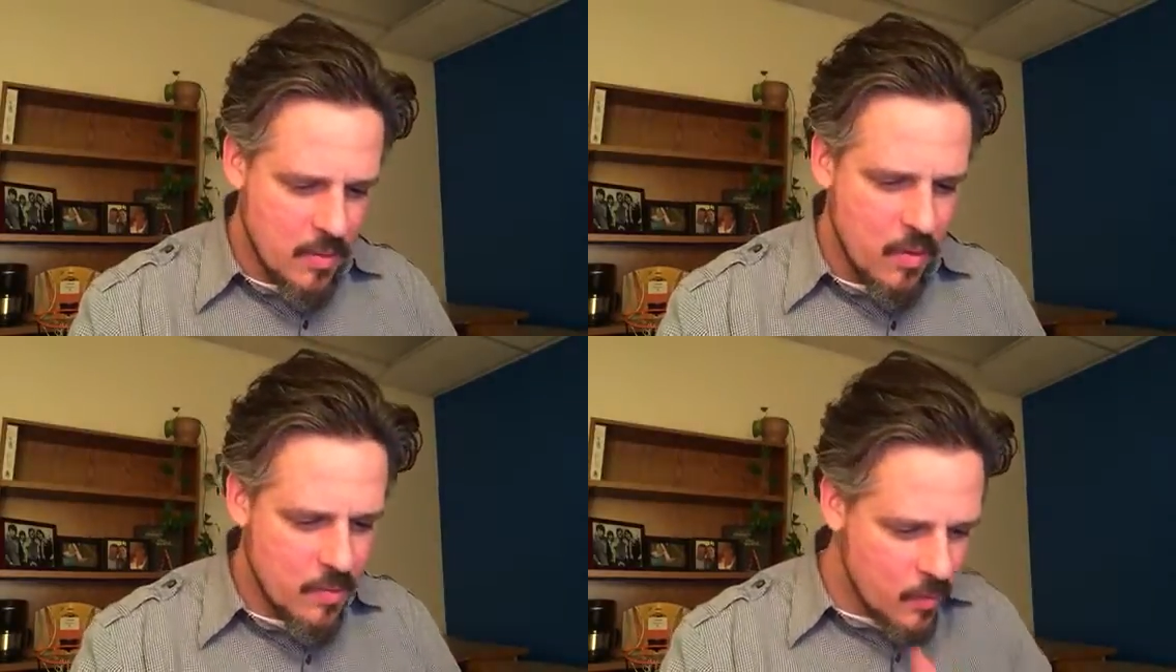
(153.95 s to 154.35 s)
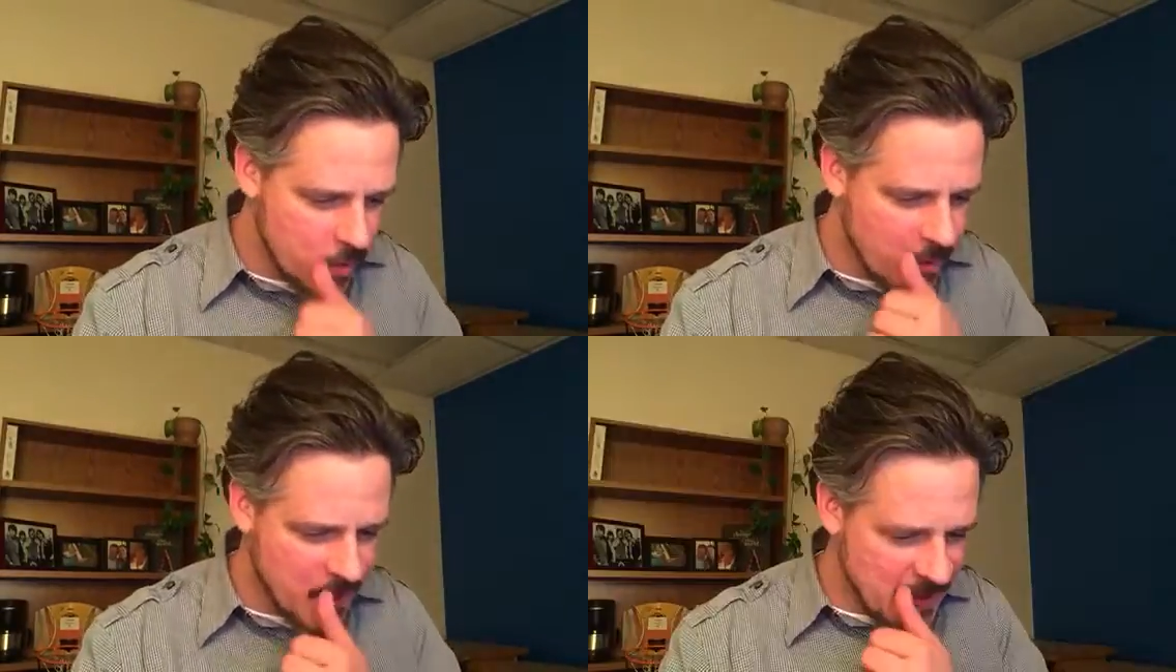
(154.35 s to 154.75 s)
One
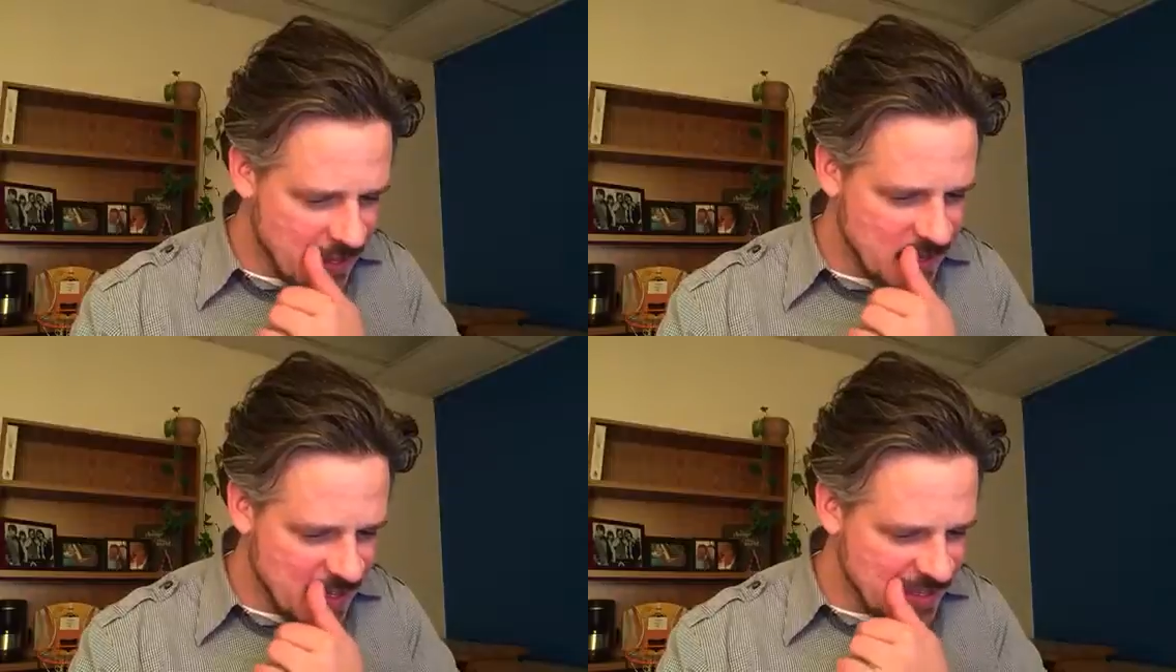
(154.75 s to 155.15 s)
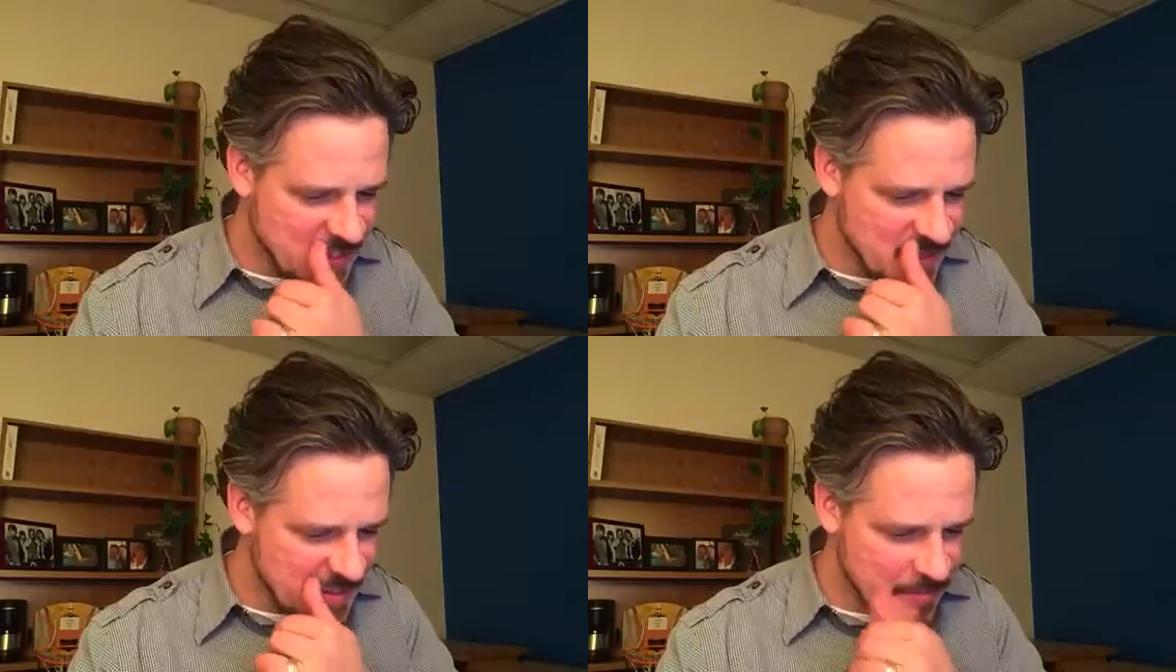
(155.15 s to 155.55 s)
more thing that I'd like
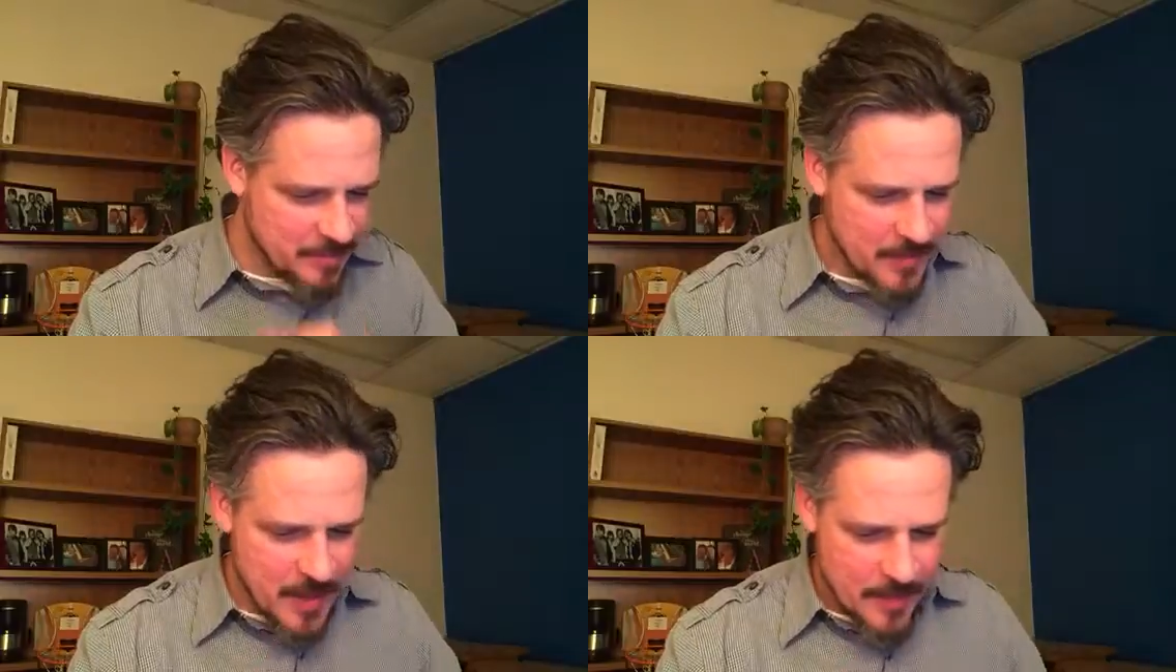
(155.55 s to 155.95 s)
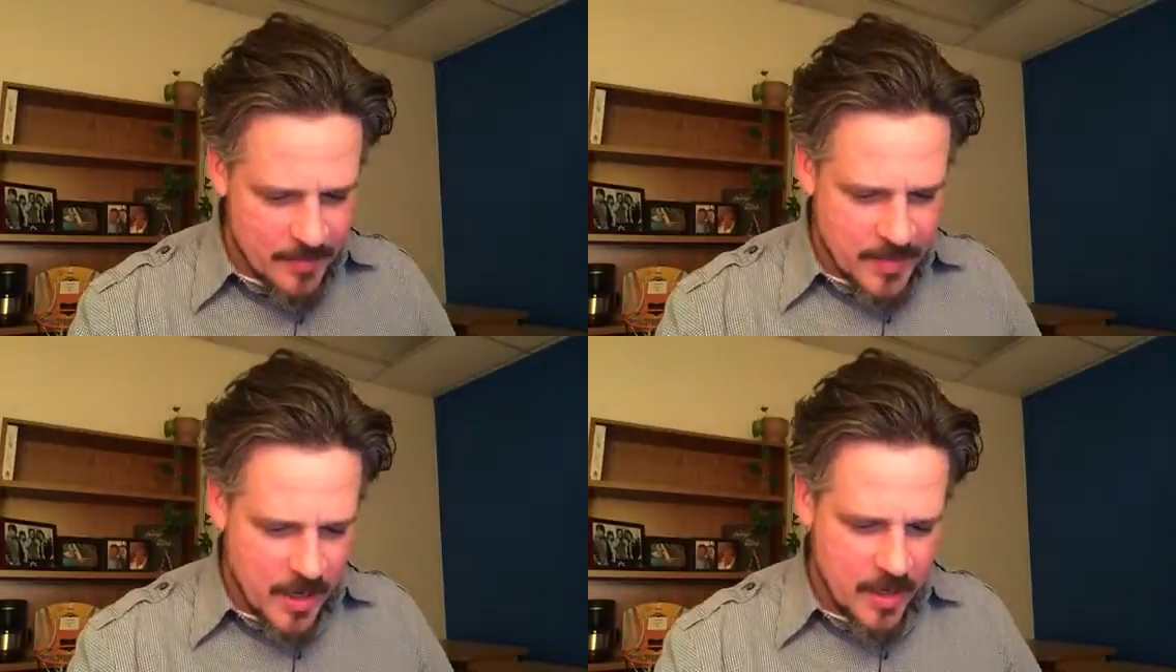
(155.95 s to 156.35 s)
to
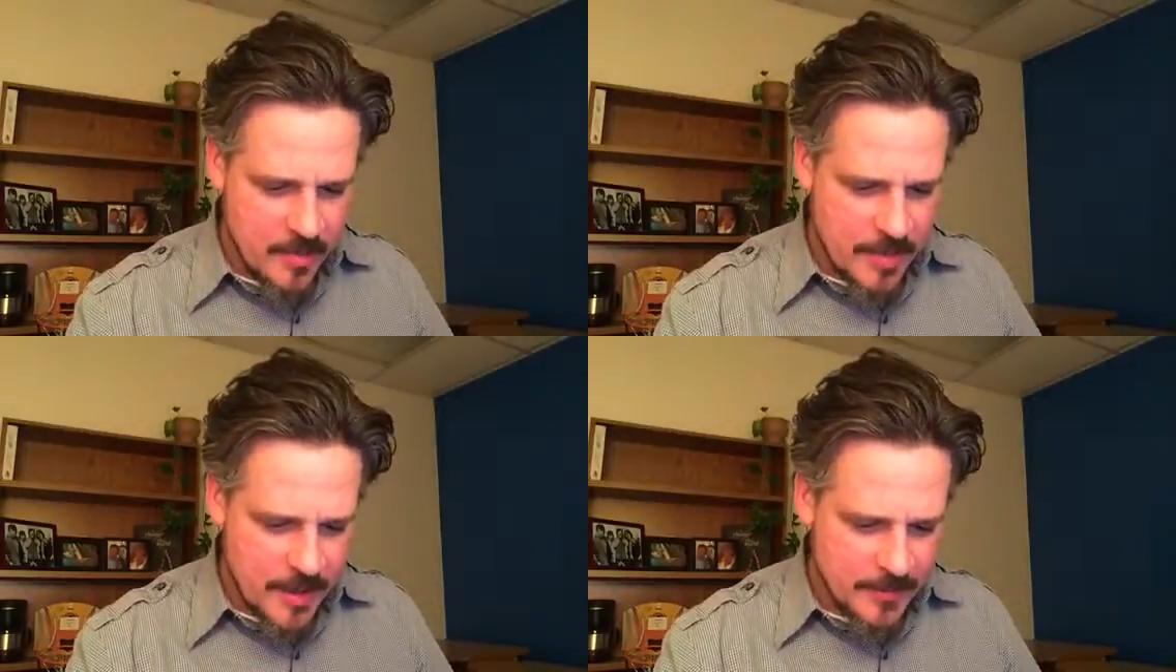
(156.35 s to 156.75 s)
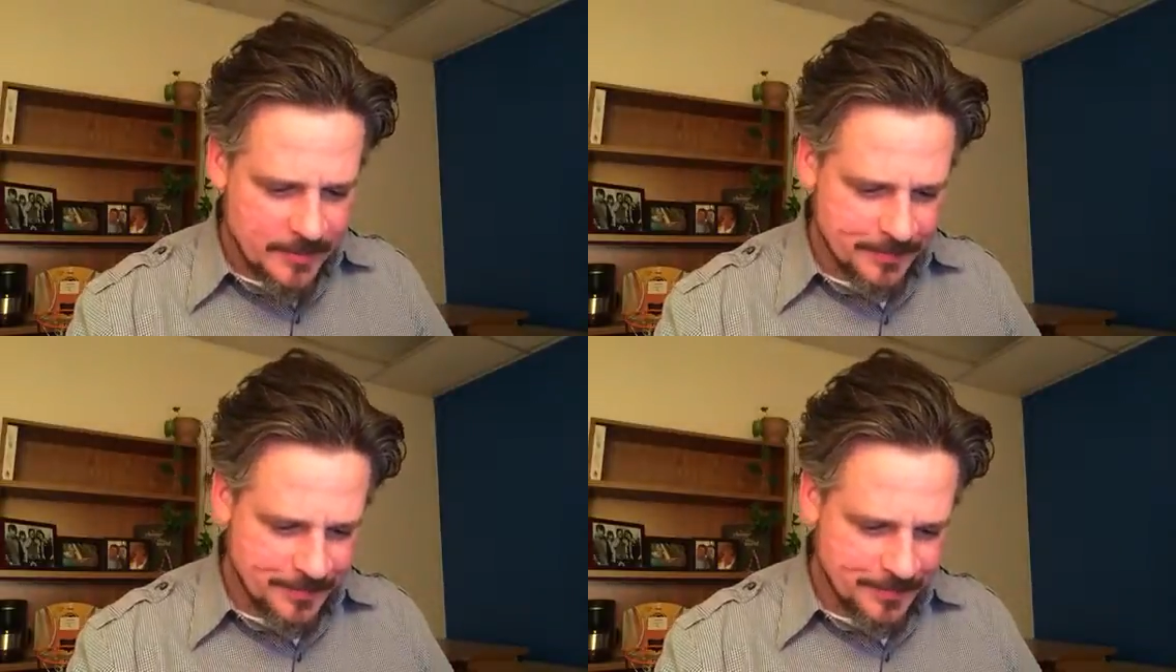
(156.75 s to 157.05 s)
talk about